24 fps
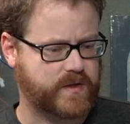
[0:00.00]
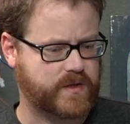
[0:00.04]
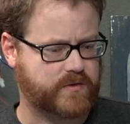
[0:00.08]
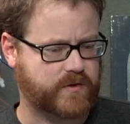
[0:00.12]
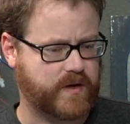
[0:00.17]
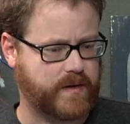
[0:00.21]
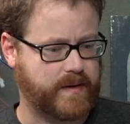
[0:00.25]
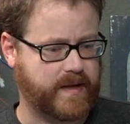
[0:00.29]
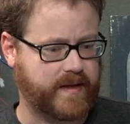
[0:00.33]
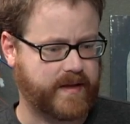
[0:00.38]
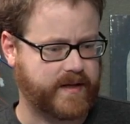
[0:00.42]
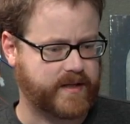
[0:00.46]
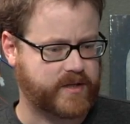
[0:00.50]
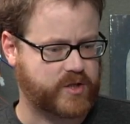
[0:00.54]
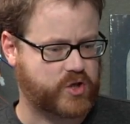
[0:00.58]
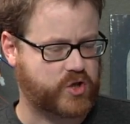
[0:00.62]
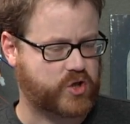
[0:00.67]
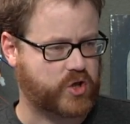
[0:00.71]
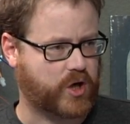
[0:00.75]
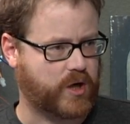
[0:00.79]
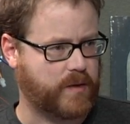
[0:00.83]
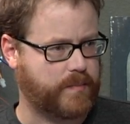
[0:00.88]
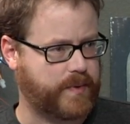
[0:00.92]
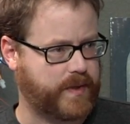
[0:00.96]
for the screen. I think it's
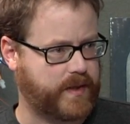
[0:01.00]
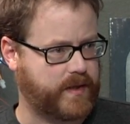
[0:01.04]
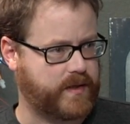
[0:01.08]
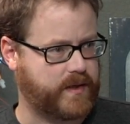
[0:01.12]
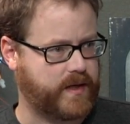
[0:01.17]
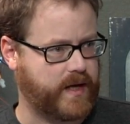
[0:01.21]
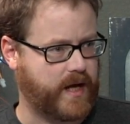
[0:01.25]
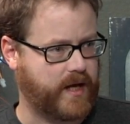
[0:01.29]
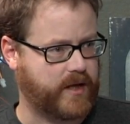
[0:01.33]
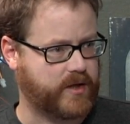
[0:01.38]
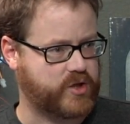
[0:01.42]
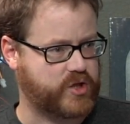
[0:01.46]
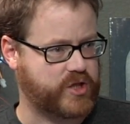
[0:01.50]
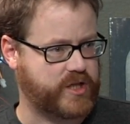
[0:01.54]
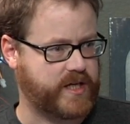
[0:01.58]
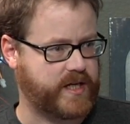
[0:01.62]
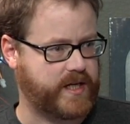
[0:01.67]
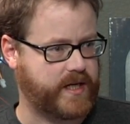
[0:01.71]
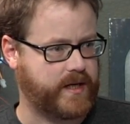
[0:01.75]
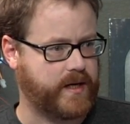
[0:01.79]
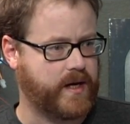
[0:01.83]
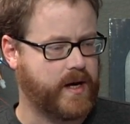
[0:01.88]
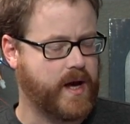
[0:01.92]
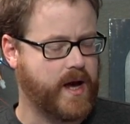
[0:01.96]
Sharp and L
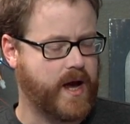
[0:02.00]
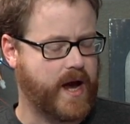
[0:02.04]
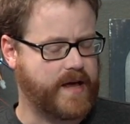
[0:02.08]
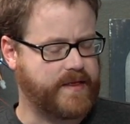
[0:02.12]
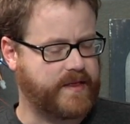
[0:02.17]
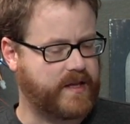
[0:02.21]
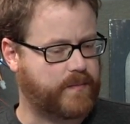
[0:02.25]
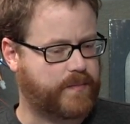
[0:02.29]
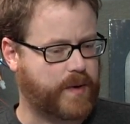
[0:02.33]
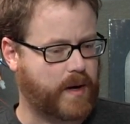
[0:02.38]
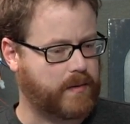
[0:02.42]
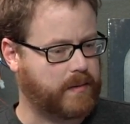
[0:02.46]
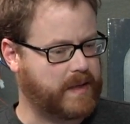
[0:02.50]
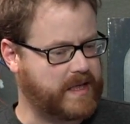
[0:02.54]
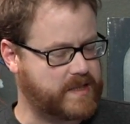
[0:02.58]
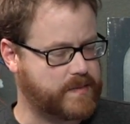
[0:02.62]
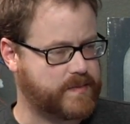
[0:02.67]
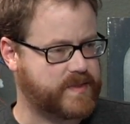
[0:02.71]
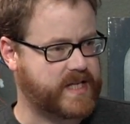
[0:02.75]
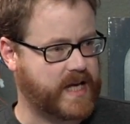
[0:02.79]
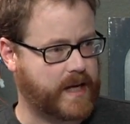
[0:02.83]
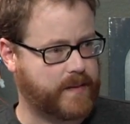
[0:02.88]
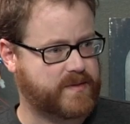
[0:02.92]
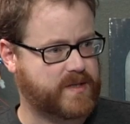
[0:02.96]
G, mm-hmm. and there are probably
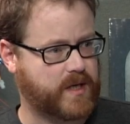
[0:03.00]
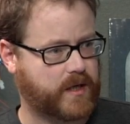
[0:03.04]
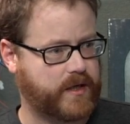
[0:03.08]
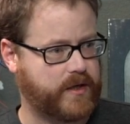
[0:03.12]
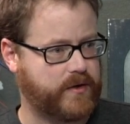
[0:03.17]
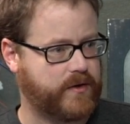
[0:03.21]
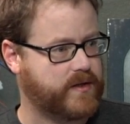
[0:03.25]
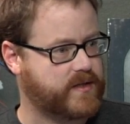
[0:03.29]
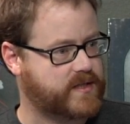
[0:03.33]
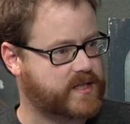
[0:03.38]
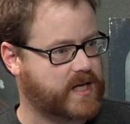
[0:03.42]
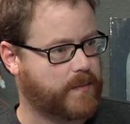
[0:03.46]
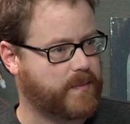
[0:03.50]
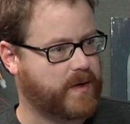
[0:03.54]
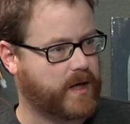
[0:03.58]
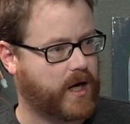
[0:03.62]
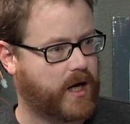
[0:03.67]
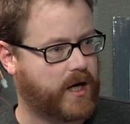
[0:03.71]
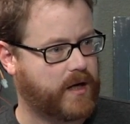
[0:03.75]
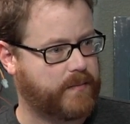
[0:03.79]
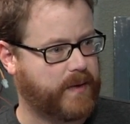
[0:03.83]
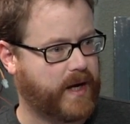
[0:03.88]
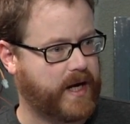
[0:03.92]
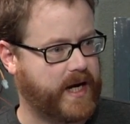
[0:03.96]
some Samsung units coming
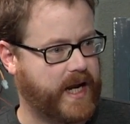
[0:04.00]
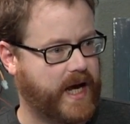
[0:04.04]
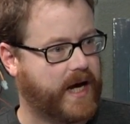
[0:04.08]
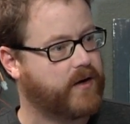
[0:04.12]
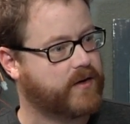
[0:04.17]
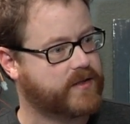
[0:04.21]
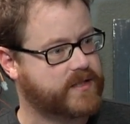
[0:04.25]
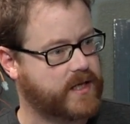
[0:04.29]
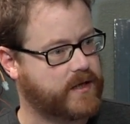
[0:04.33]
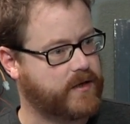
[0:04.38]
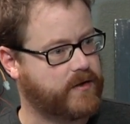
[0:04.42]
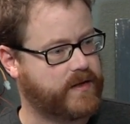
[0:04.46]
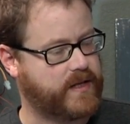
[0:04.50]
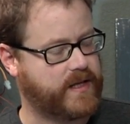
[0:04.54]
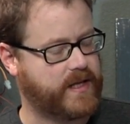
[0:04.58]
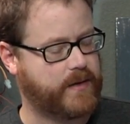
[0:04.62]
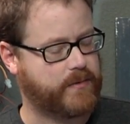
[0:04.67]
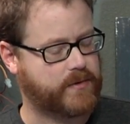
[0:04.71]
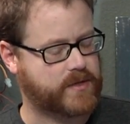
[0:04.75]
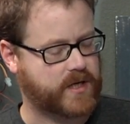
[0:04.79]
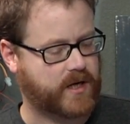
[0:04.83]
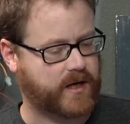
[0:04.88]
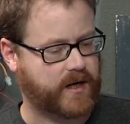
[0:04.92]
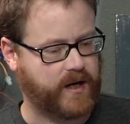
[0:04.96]
on by now, because I know that they
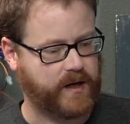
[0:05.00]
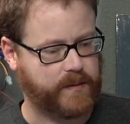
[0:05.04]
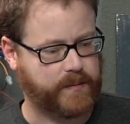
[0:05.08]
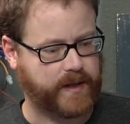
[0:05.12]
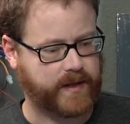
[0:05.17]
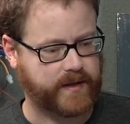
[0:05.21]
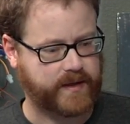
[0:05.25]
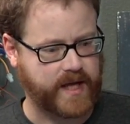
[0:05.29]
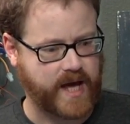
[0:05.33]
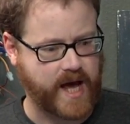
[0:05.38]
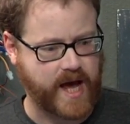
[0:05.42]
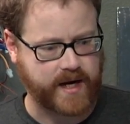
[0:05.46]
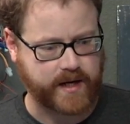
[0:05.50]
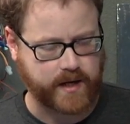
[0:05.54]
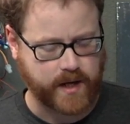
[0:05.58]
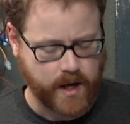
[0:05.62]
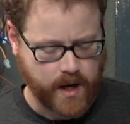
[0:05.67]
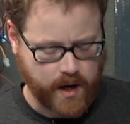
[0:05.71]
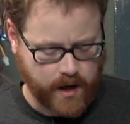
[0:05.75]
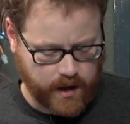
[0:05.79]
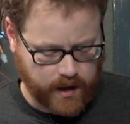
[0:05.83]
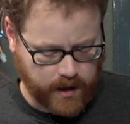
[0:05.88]
were talking about that.